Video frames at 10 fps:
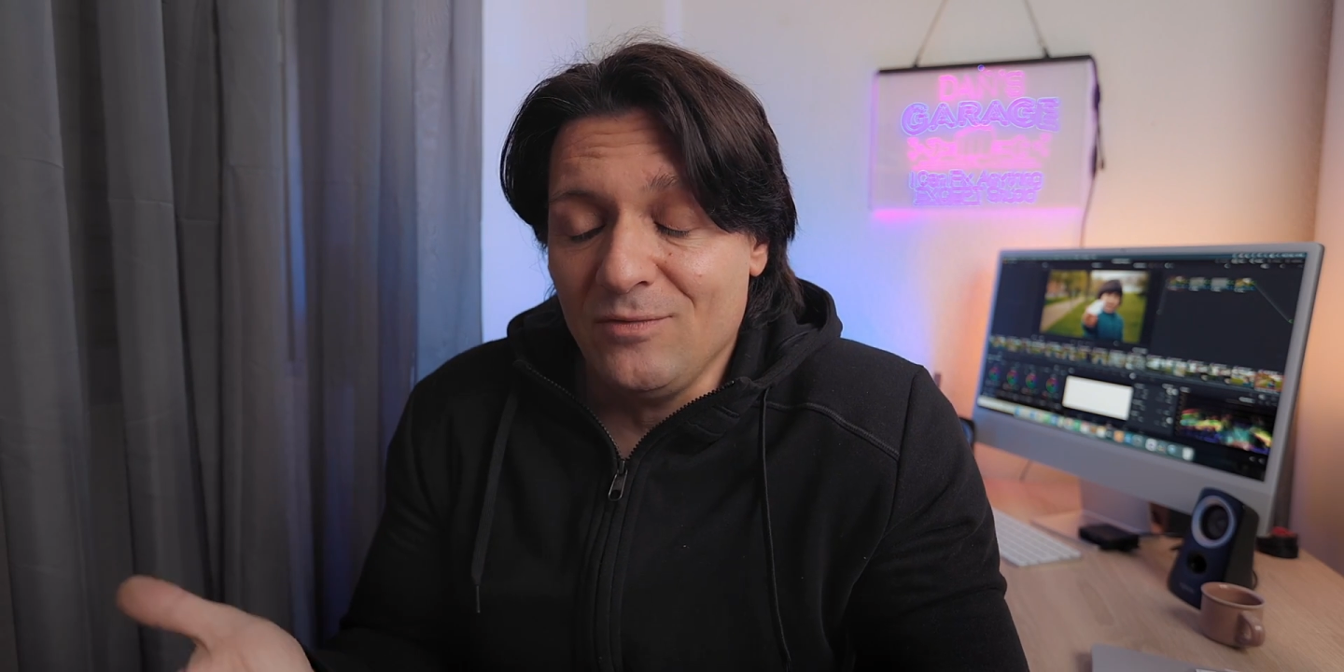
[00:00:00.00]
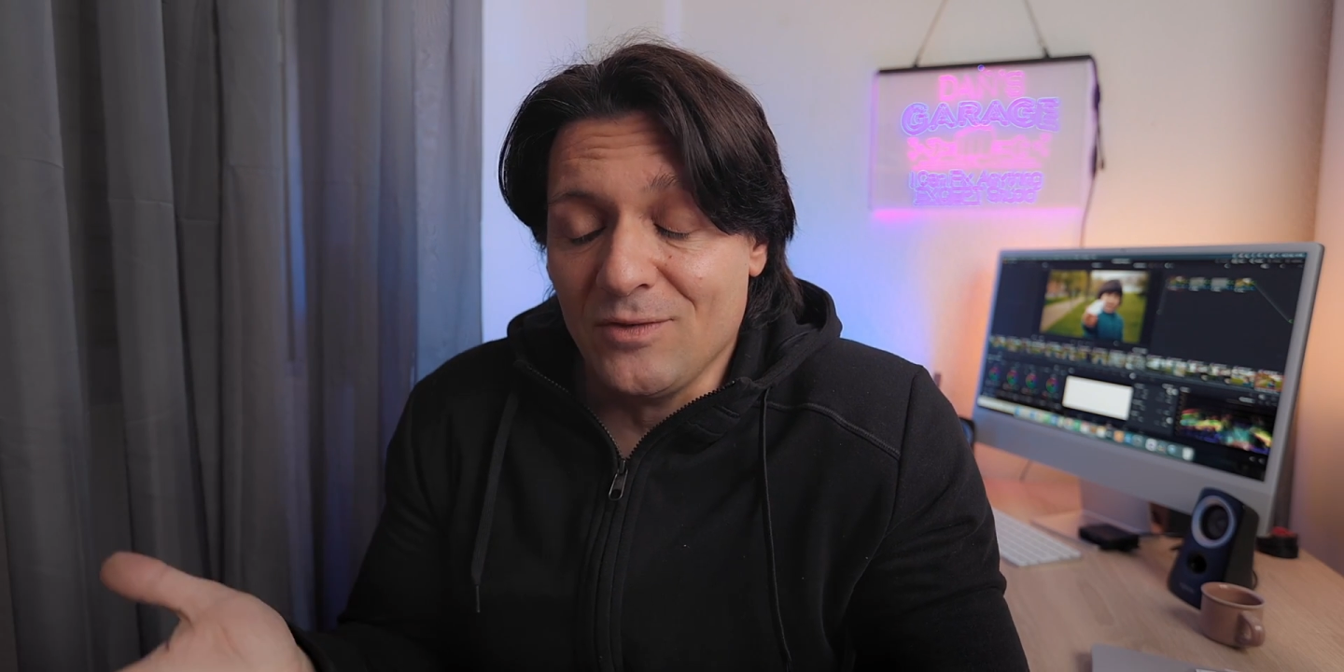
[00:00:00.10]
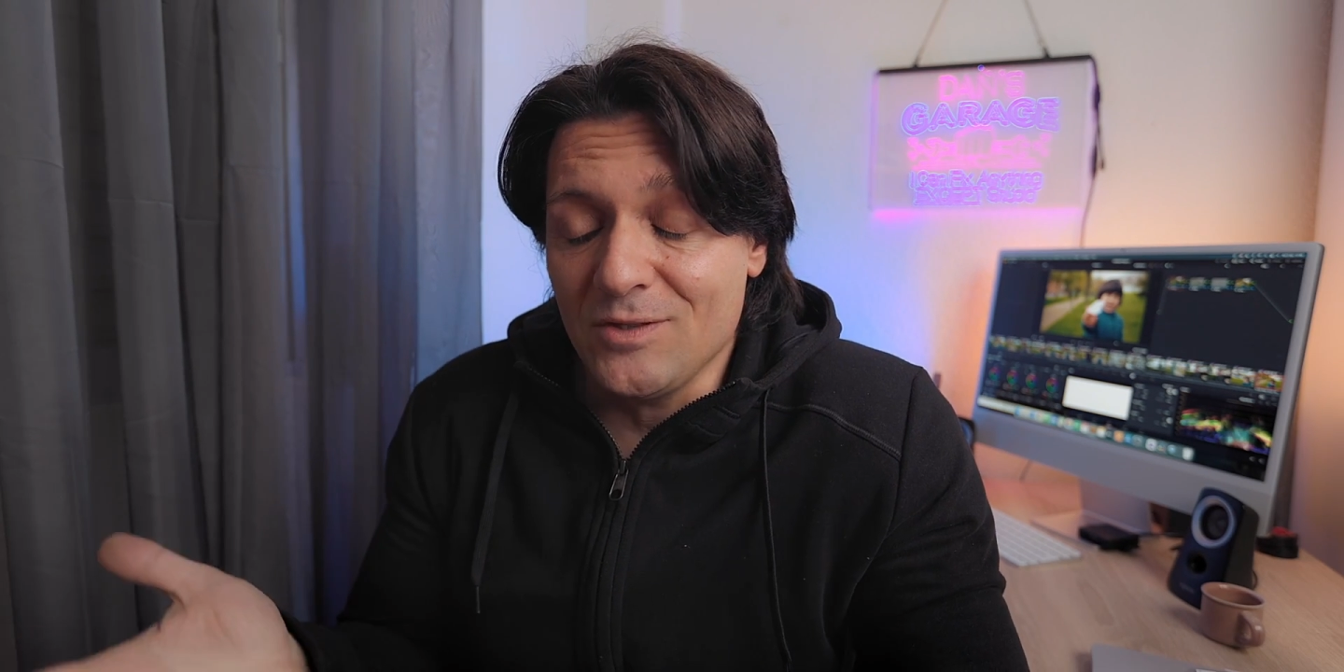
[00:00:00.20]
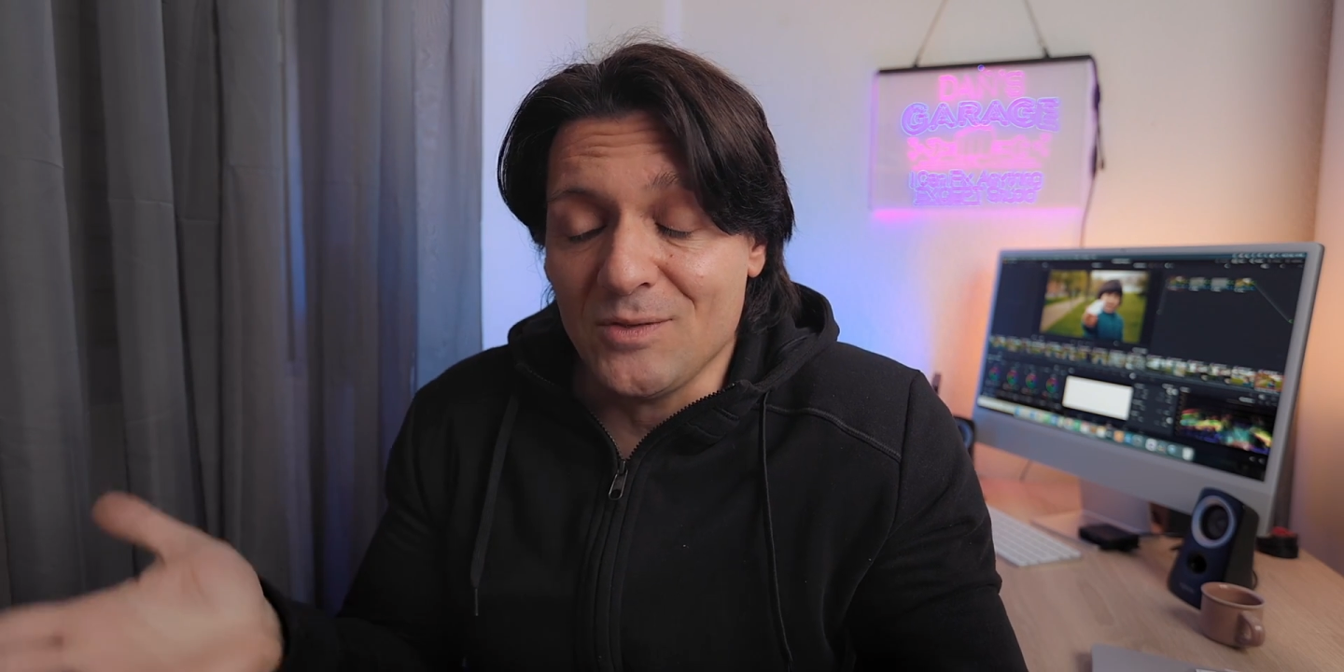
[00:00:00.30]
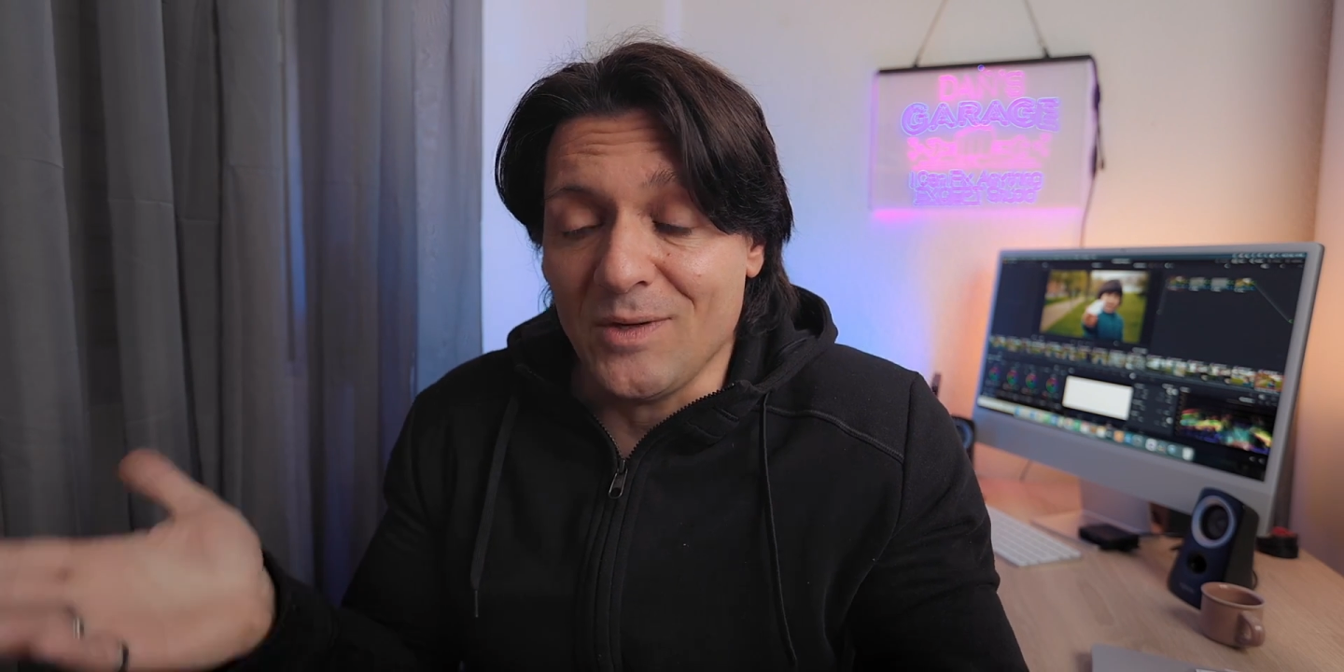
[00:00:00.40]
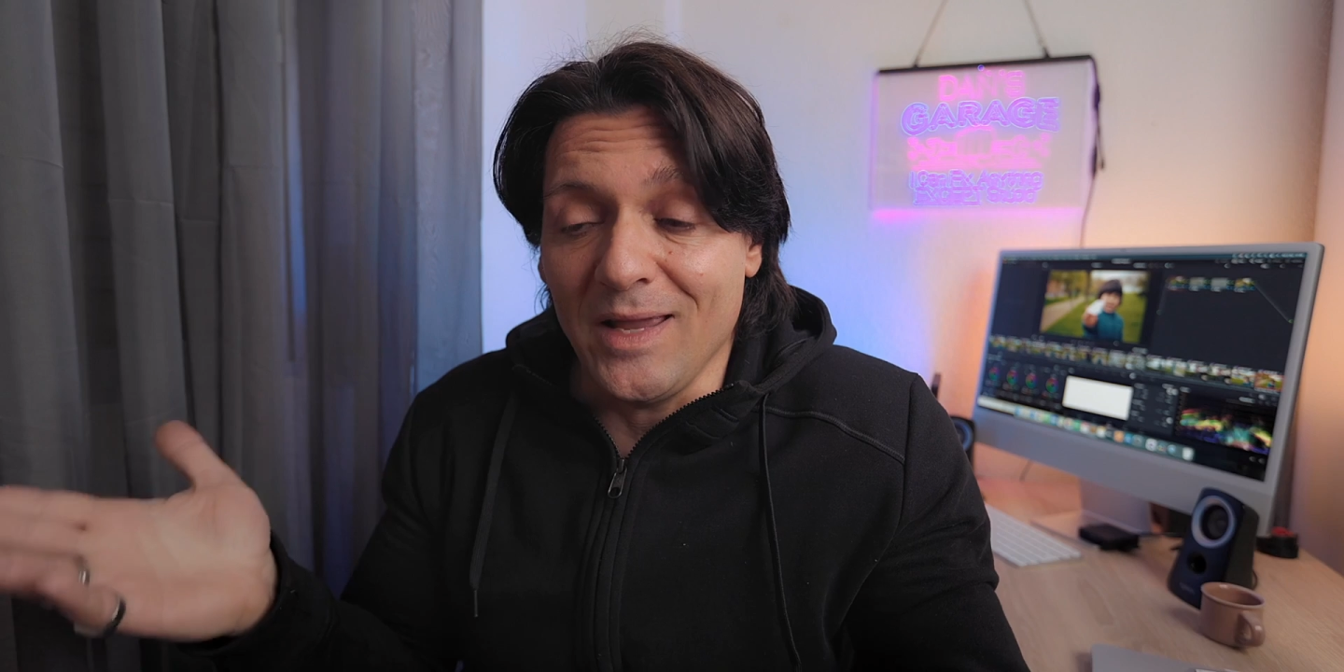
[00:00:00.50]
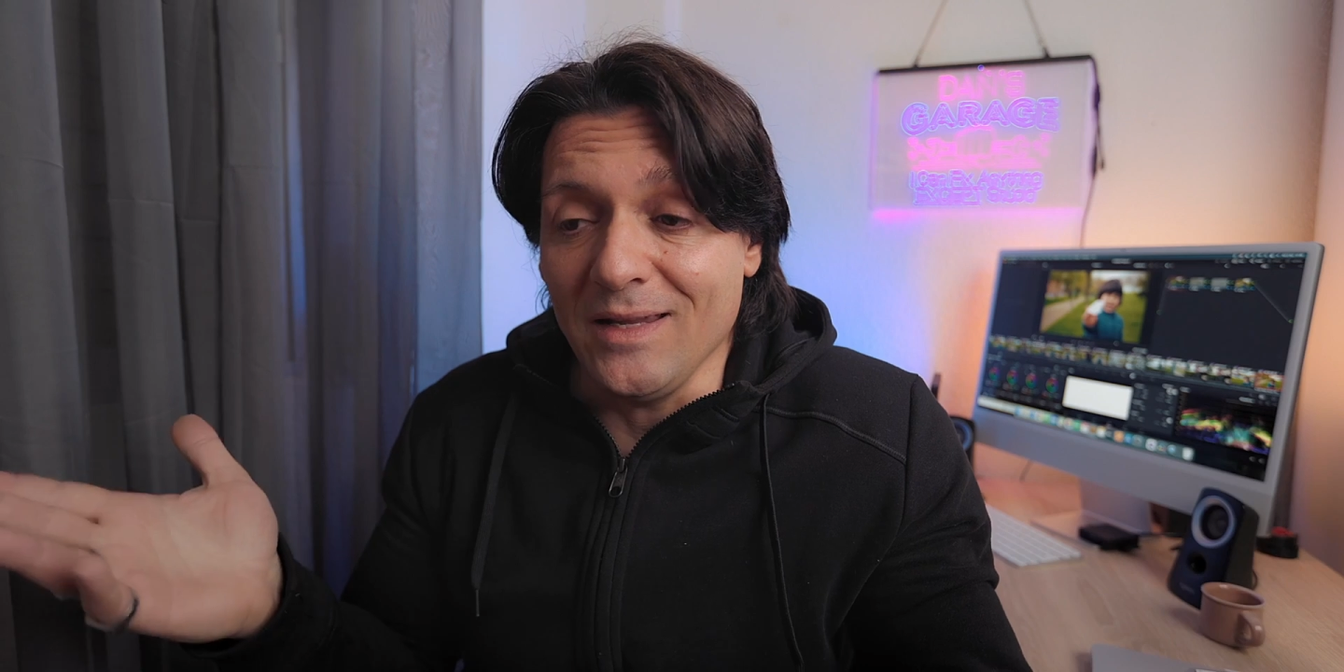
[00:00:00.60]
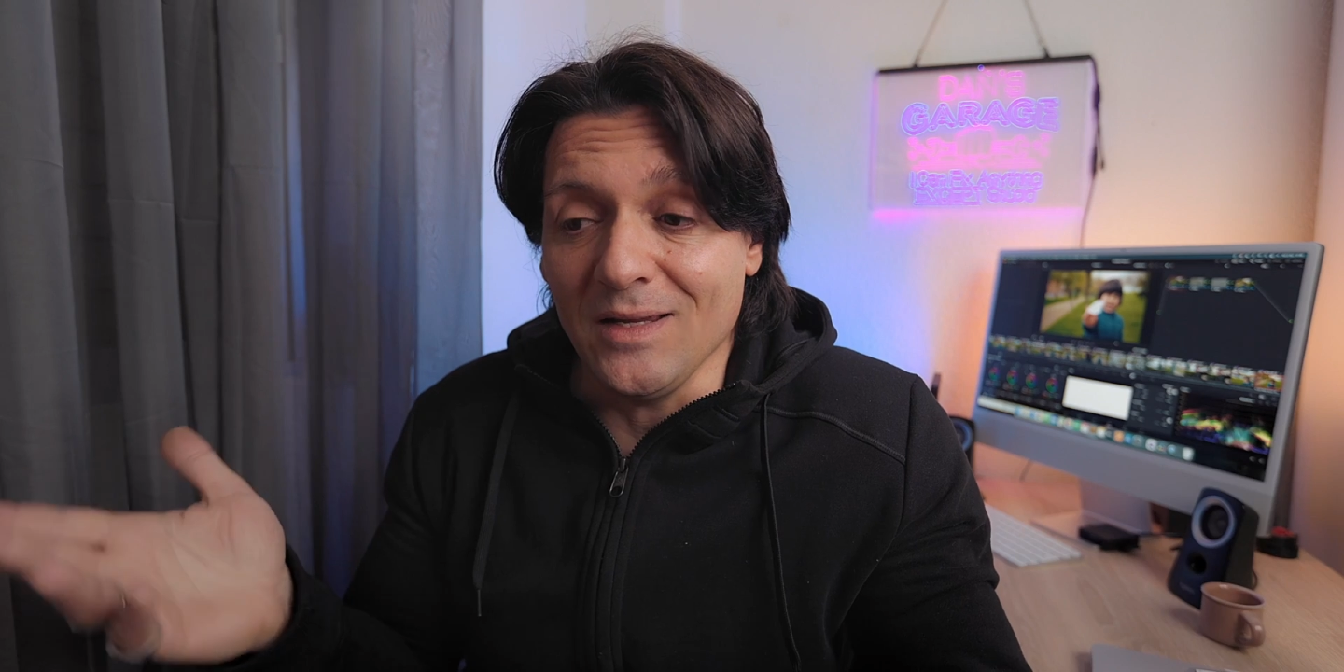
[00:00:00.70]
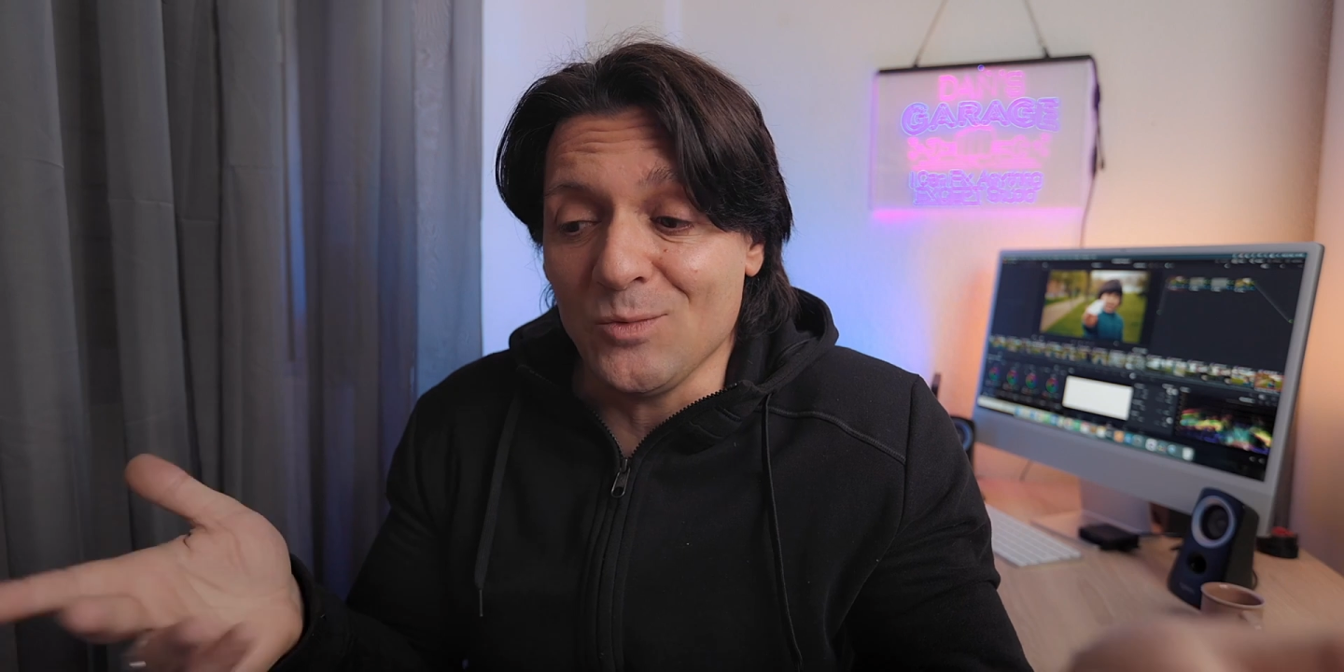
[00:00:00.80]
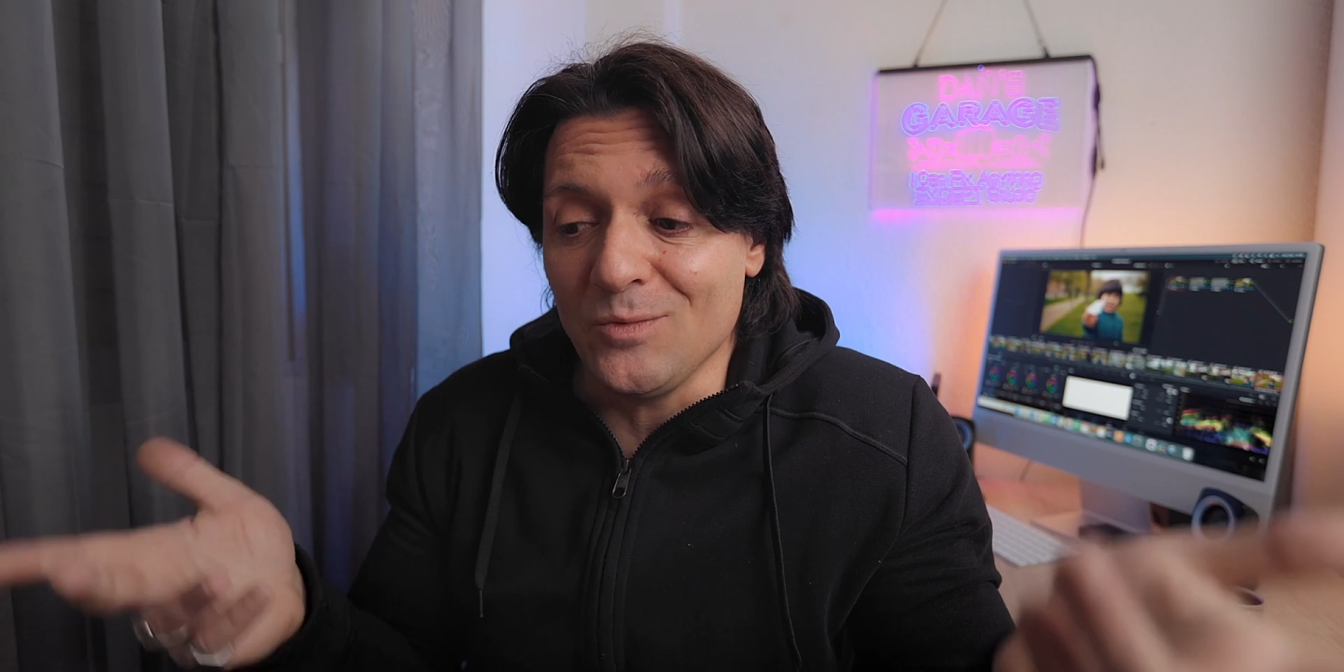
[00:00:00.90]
frustrating,